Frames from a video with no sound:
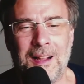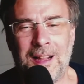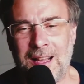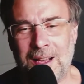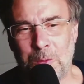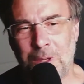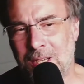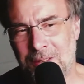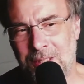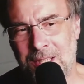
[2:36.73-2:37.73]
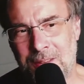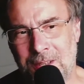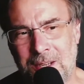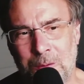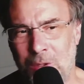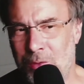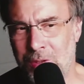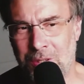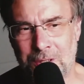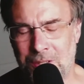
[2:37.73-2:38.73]
And we got together and we
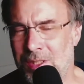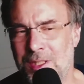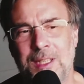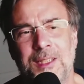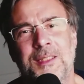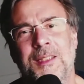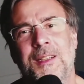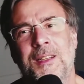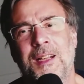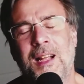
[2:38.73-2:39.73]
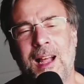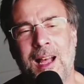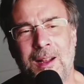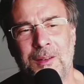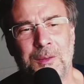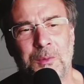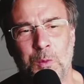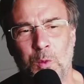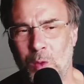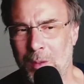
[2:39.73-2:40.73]
rehearsed it and
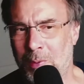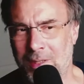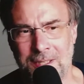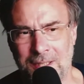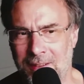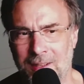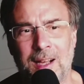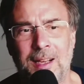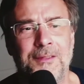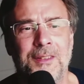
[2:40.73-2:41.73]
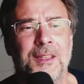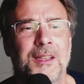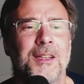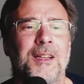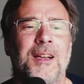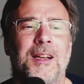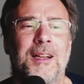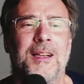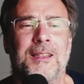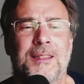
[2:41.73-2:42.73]
we played it live.
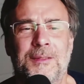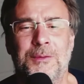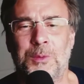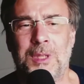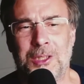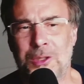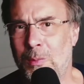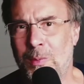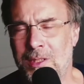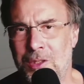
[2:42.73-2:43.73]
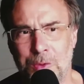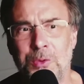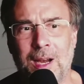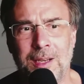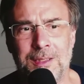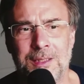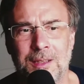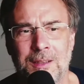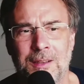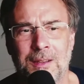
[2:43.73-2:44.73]
We actually played 2 nights,
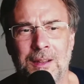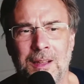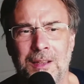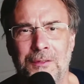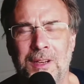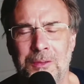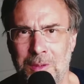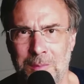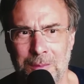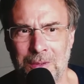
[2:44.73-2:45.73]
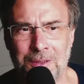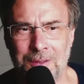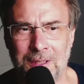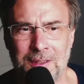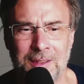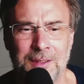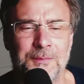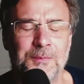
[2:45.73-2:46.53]
if I remember correctly.